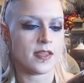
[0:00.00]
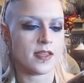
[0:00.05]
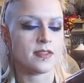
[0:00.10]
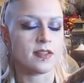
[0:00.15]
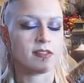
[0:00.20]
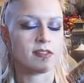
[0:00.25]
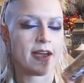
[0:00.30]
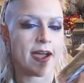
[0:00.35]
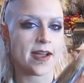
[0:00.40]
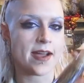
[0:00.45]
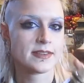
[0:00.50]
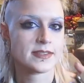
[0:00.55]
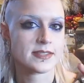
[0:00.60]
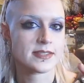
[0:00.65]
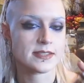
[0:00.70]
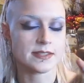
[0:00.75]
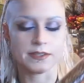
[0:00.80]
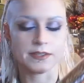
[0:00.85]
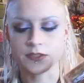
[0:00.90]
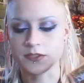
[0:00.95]
in the
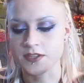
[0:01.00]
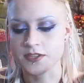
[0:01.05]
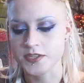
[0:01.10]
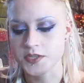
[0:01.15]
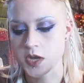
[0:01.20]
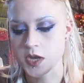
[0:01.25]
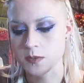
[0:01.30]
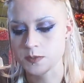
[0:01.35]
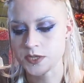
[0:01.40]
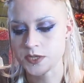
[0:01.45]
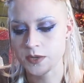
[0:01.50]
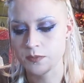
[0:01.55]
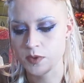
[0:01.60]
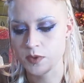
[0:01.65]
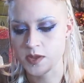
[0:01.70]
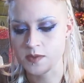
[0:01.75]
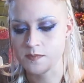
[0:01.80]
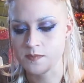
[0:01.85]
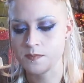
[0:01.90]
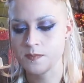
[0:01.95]
last little description,
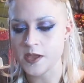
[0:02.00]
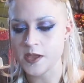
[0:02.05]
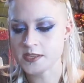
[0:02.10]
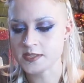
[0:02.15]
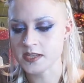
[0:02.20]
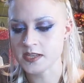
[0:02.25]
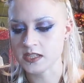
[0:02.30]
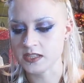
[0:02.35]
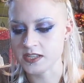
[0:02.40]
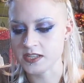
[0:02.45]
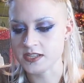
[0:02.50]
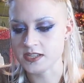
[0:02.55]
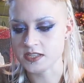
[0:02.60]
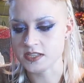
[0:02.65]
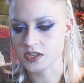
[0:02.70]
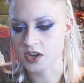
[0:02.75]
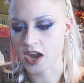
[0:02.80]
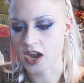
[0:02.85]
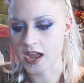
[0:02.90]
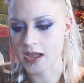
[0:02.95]
we basically
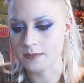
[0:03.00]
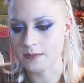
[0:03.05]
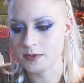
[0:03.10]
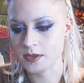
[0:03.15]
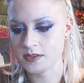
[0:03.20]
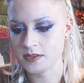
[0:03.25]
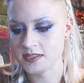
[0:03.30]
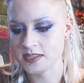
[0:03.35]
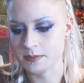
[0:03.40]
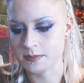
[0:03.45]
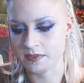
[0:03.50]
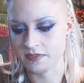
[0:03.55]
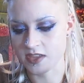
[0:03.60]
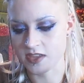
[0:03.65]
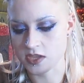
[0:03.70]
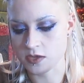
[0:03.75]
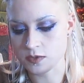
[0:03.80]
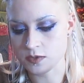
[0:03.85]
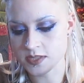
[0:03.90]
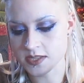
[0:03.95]
described some of the
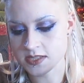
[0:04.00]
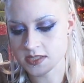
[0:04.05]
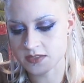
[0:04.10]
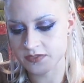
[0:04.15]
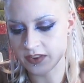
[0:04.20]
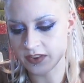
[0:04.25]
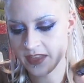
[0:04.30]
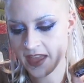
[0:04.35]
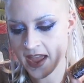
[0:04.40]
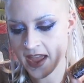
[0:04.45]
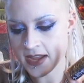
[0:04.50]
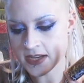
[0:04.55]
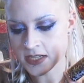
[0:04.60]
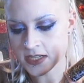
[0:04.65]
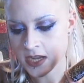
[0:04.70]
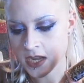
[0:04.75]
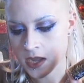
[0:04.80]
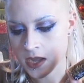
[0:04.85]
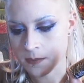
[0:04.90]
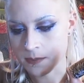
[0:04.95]
uses for that.
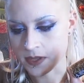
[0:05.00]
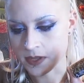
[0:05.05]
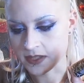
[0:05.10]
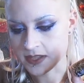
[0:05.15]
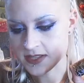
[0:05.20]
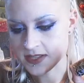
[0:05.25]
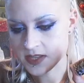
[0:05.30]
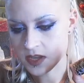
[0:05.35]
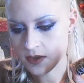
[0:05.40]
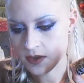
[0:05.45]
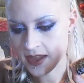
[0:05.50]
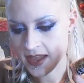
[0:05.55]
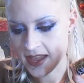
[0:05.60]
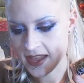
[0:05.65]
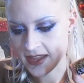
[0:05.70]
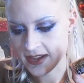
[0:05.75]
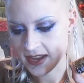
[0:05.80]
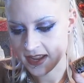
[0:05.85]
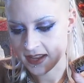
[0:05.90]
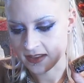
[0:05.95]
But let's go
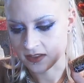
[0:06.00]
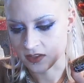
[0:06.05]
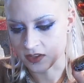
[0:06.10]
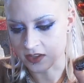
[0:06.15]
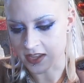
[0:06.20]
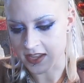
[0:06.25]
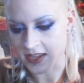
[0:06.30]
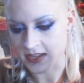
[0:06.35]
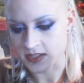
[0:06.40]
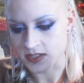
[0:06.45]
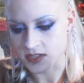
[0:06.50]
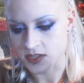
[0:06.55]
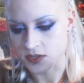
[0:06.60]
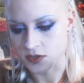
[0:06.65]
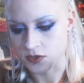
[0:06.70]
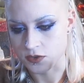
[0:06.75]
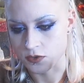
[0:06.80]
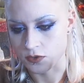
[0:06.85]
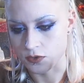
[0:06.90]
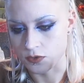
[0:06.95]
ahead and look
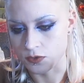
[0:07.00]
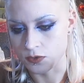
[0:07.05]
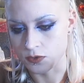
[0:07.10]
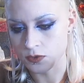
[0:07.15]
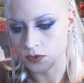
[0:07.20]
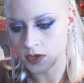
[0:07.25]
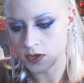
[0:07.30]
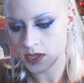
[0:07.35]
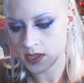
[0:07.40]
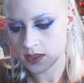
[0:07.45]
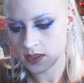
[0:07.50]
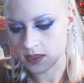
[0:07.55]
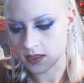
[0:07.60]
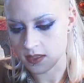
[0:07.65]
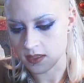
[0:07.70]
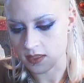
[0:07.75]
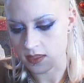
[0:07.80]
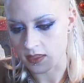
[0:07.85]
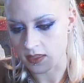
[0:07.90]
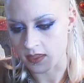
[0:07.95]
into
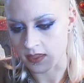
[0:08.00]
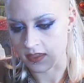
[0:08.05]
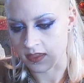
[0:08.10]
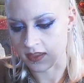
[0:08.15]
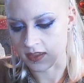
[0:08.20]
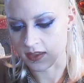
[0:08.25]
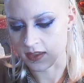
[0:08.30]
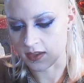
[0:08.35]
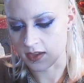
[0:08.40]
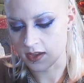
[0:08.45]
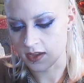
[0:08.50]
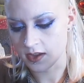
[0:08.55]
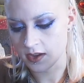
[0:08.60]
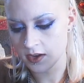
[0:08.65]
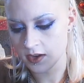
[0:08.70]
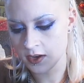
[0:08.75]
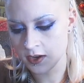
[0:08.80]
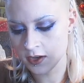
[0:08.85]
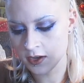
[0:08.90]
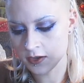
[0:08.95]
the
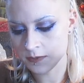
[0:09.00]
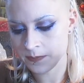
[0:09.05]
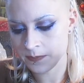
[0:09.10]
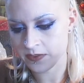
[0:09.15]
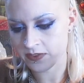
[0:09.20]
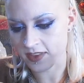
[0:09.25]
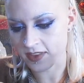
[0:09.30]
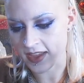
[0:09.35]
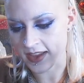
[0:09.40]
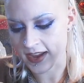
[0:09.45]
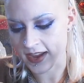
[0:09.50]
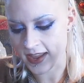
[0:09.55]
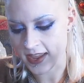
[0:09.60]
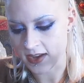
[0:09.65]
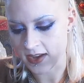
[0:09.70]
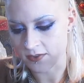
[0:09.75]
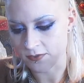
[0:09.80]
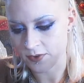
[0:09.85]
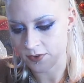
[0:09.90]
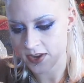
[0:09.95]
herbs and I
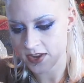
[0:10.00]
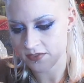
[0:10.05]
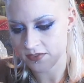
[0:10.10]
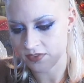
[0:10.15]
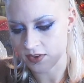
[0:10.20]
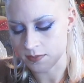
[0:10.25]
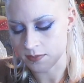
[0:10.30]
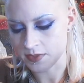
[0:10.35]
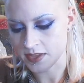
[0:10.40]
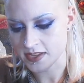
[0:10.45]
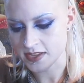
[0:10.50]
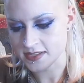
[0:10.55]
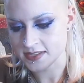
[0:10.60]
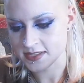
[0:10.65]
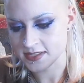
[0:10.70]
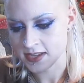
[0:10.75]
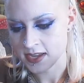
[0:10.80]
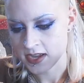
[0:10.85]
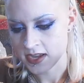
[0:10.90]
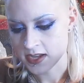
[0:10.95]
can read from
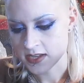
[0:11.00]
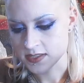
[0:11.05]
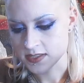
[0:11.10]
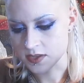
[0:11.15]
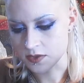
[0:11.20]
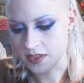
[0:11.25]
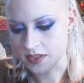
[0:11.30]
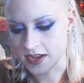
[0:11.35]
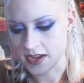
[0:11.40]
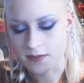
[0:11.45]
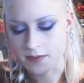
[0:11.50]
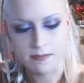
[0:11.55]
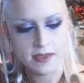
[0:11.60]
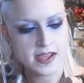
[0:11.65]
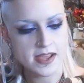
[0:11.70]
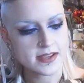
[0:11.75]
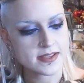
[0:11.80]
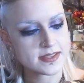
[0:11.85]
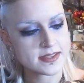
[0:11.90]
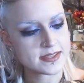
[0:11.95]
this so that it
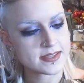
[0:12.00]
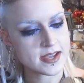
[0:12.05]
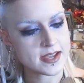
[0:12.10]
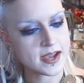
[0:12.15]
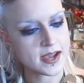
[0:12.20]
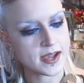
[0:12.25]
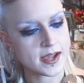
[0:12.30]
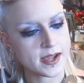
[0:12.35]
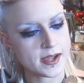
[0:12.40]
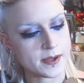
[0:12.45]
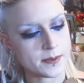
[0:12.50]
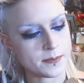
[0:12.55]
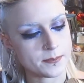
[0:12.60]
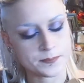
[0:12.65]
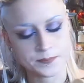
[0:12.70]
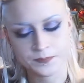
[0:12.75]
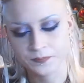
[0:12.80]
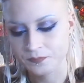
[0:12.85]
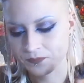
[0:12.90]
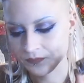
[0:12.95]
makes
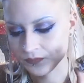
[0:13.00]
um,